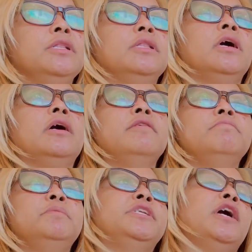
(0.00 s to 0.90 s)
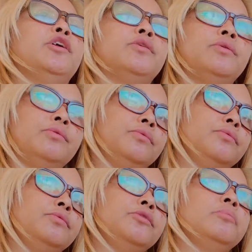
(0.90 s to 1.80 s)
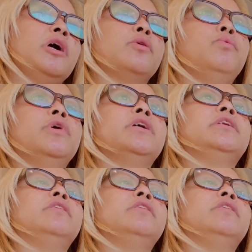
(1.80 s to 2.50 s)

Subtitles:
alive. But I know no matter what,